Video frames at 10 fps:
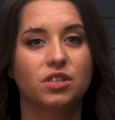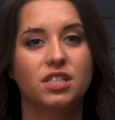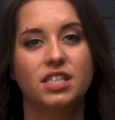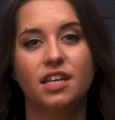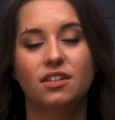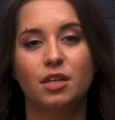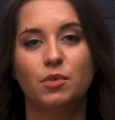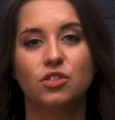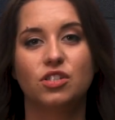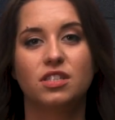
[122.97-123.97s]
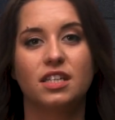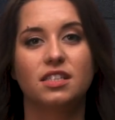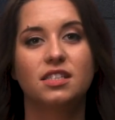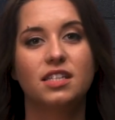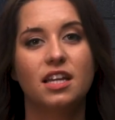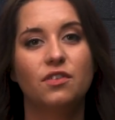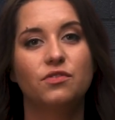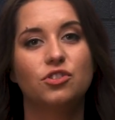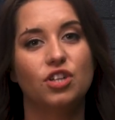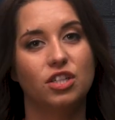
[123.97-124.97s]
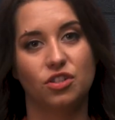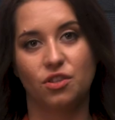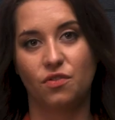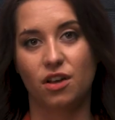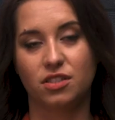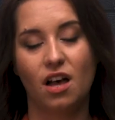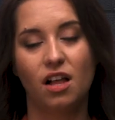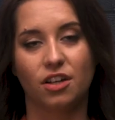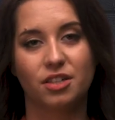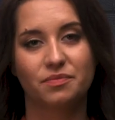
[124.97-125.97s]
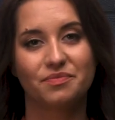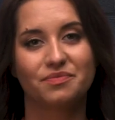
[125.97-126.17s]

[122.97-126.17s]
or detailed images instead of changing the font color.